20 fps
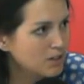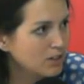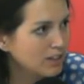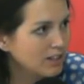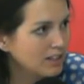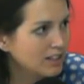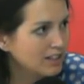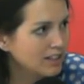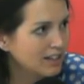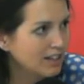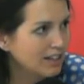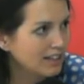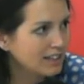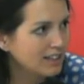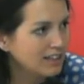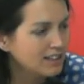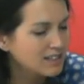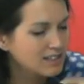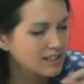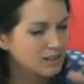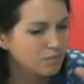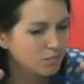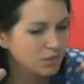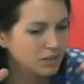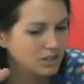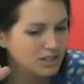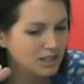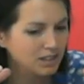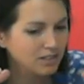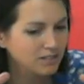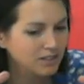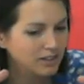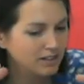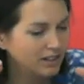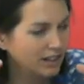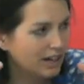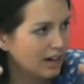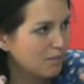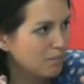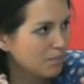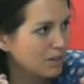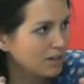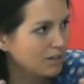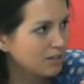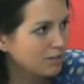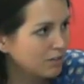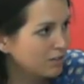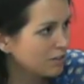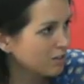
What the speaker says: or anything like that. Simple cell phone camera